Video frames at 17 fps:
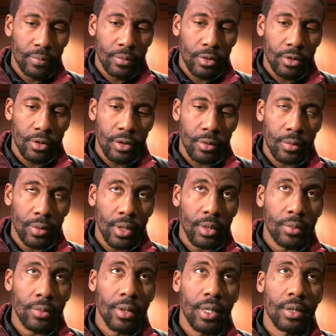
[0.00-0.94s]
So we
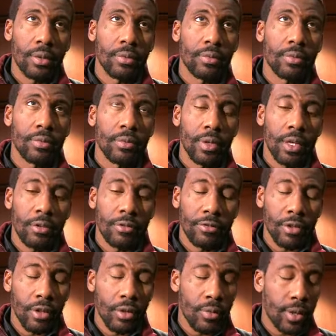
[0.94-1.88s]
gotta
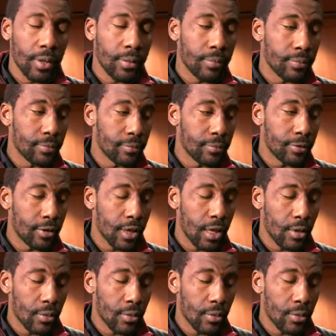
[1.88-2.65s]
figure out